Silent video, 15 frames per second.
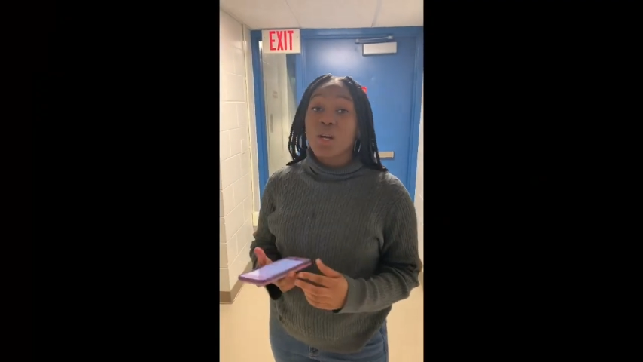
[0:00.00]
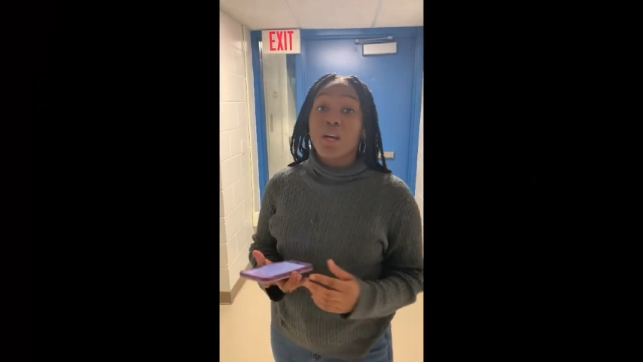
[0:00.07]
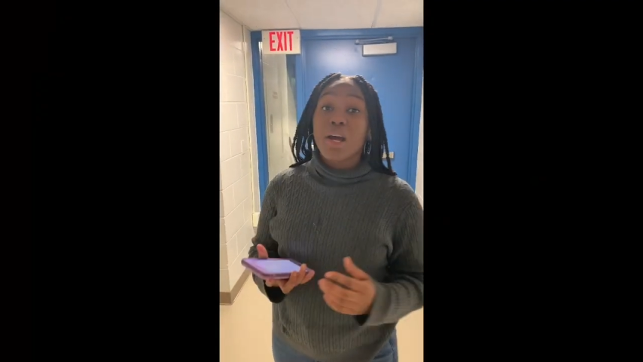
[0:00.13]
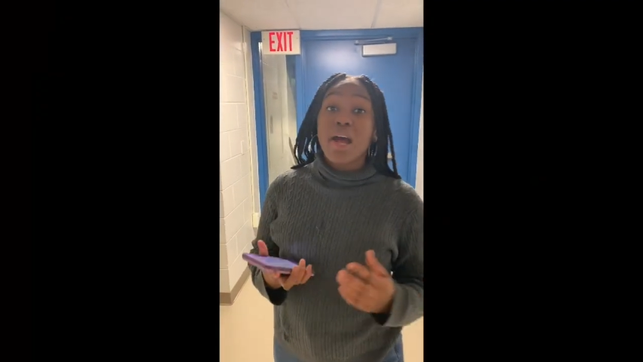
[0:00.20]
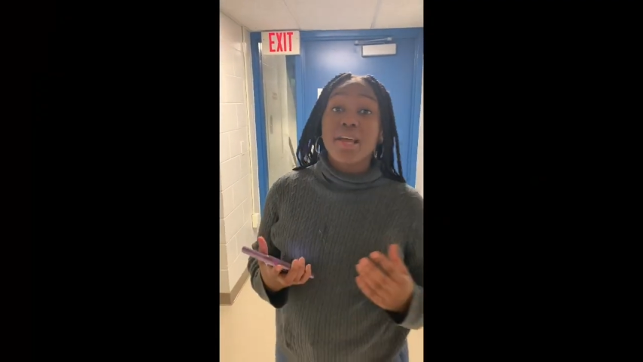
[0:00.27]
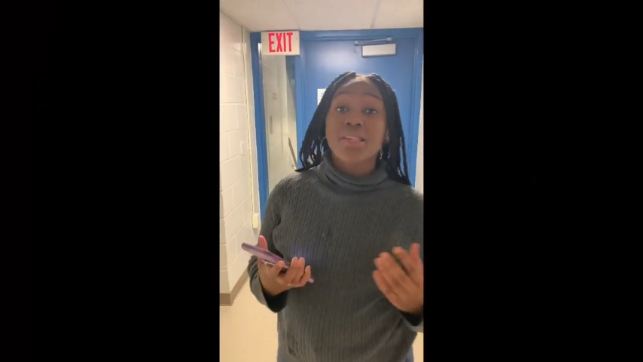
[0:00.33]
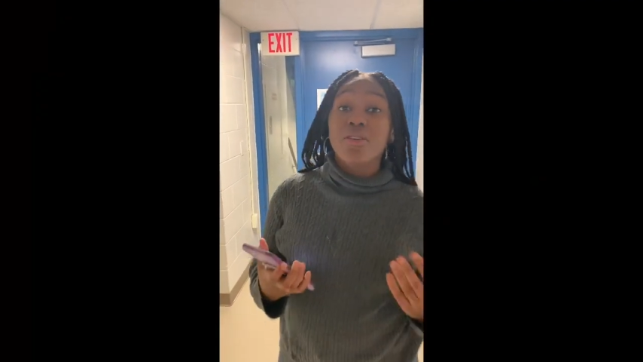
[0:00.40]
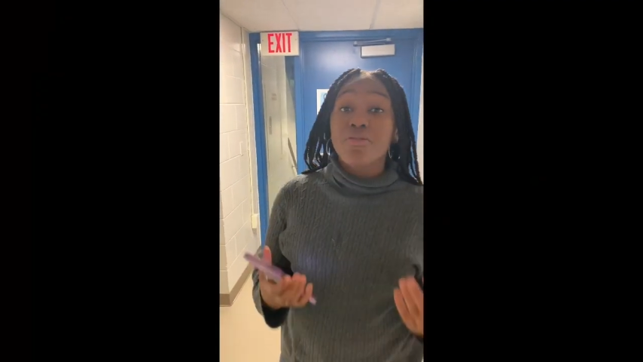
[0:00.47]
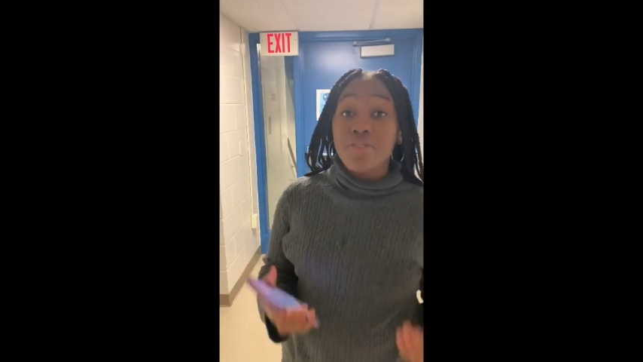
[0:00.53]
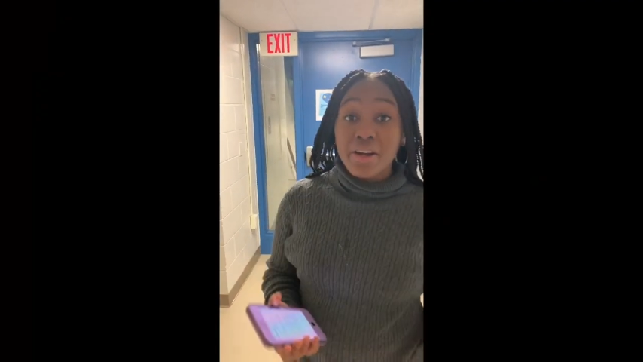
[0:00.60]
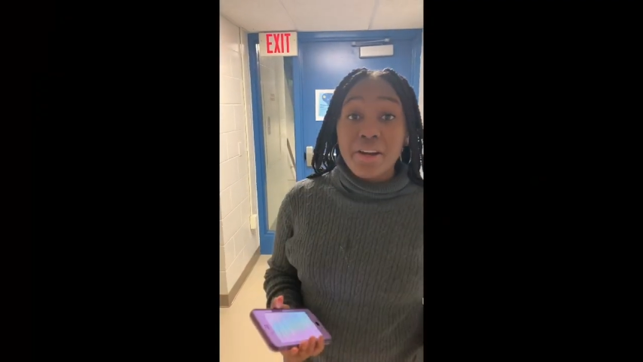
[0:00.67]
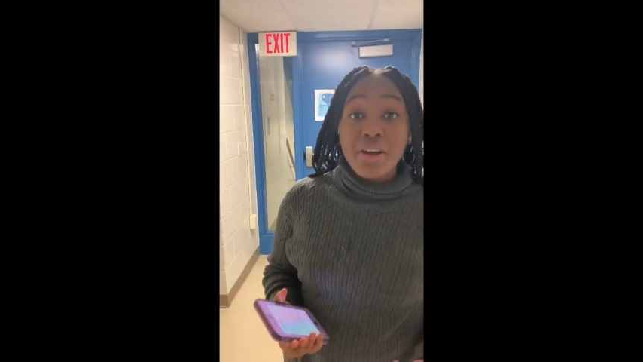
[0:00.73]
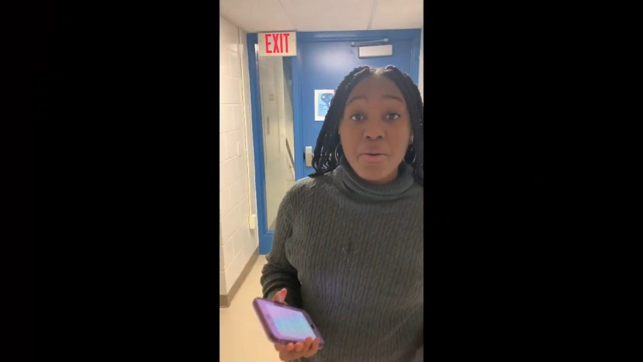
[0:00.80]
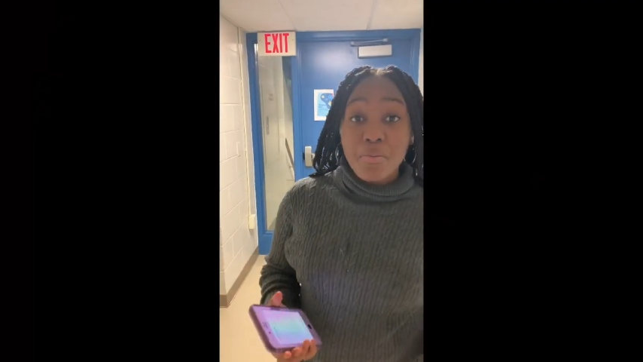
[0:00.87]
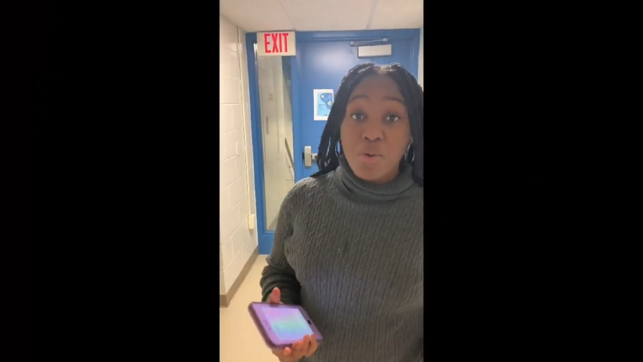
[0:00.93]
it's
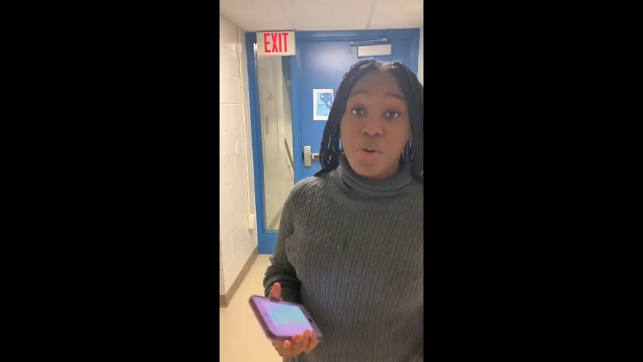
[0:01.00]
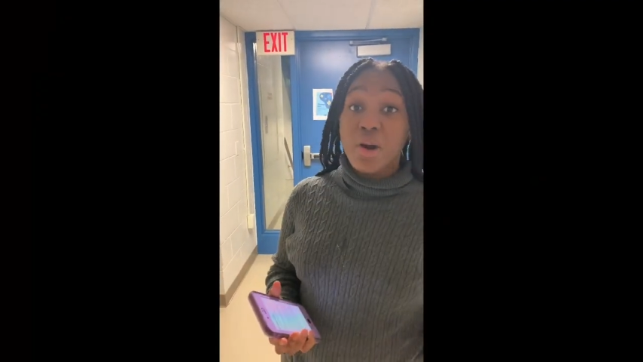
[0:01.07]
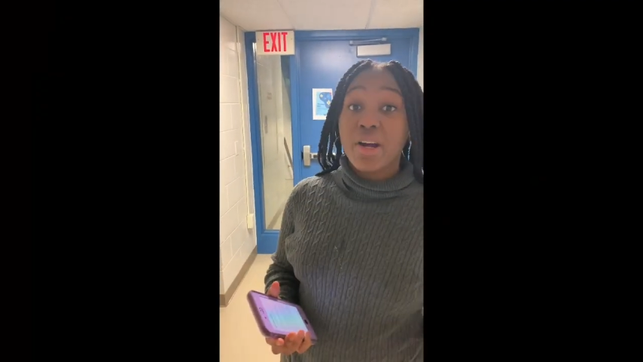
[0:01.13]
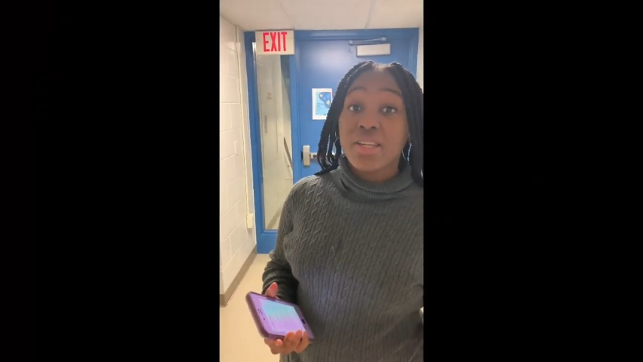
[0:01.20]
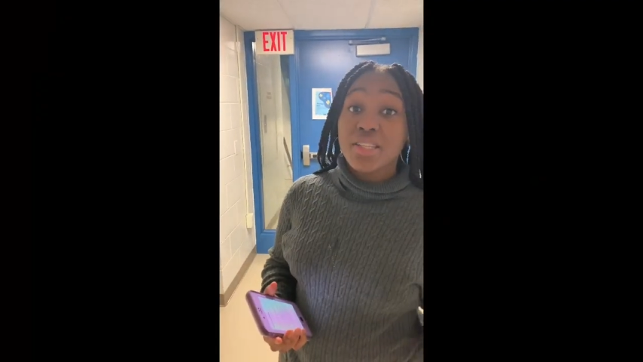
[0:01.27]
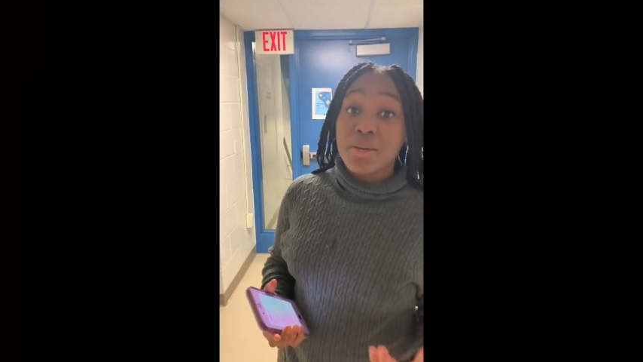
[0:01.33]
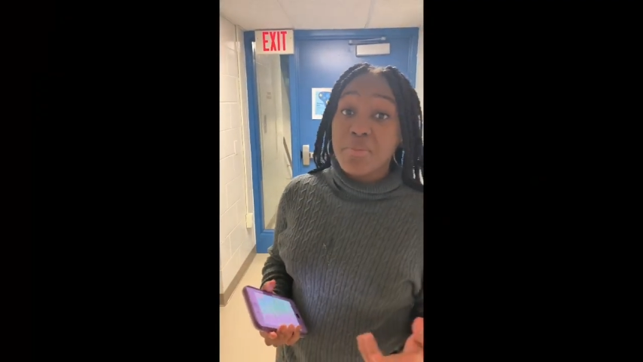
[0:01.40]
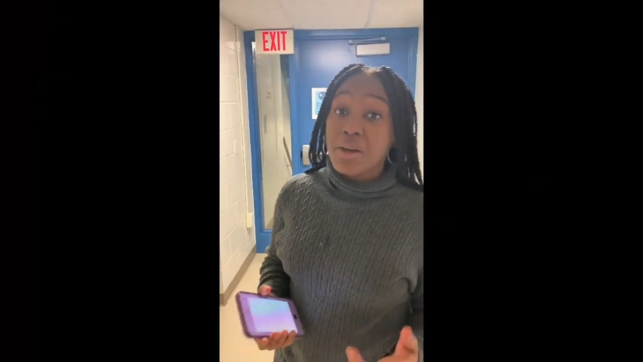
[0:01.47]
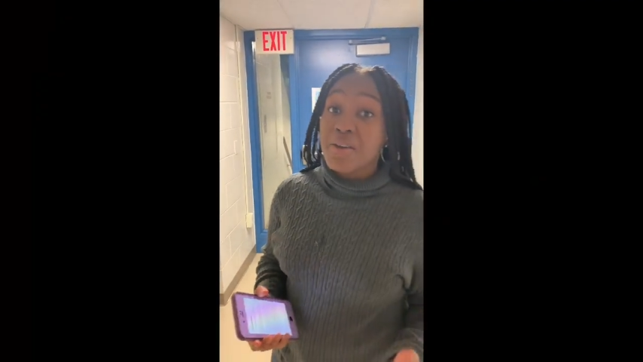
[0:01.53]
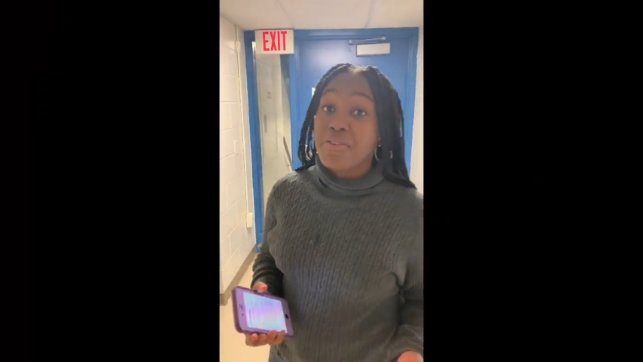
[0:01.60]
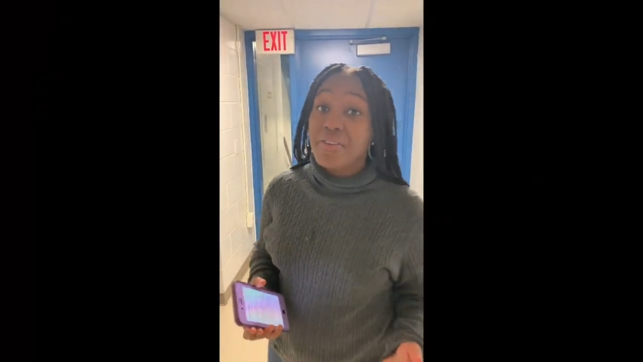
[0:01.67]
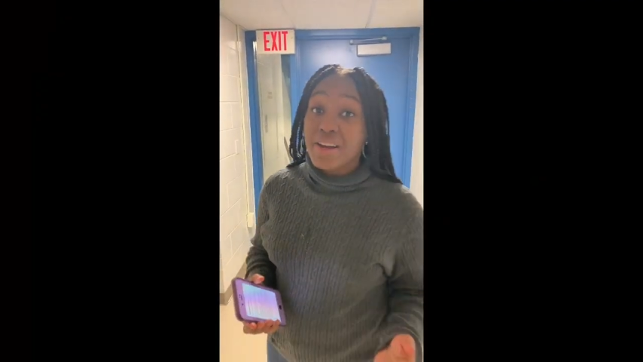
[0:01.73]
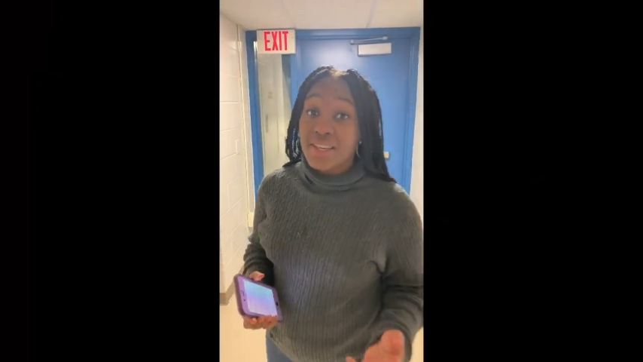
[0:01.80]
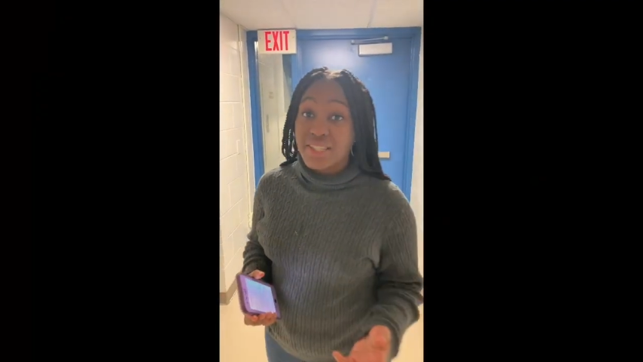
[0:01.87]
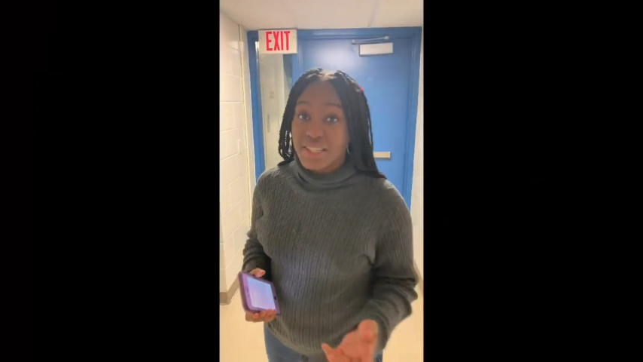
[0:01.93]
very important to make
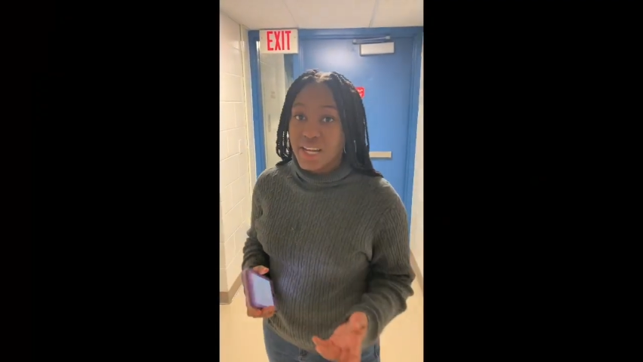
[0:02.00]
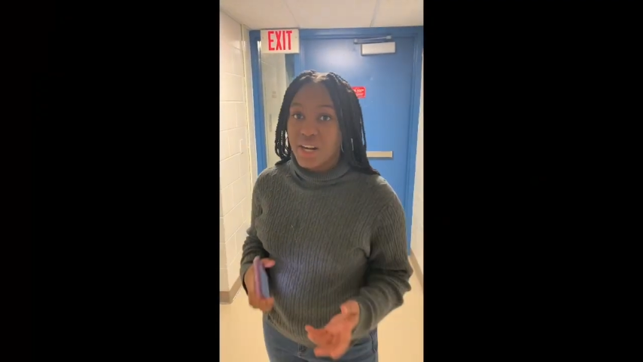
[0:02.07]
friends that